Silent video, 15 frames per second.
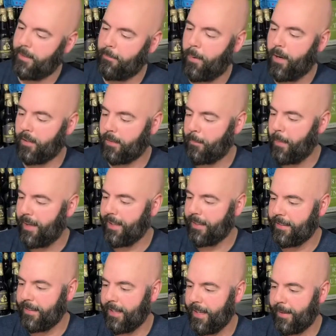punk
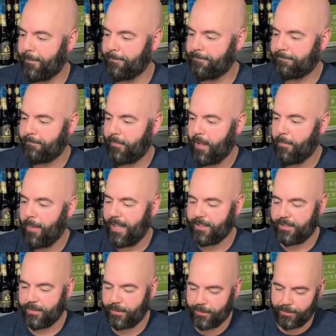band Masked
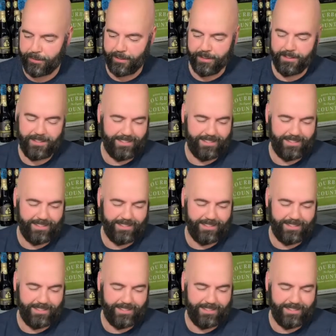Intruder,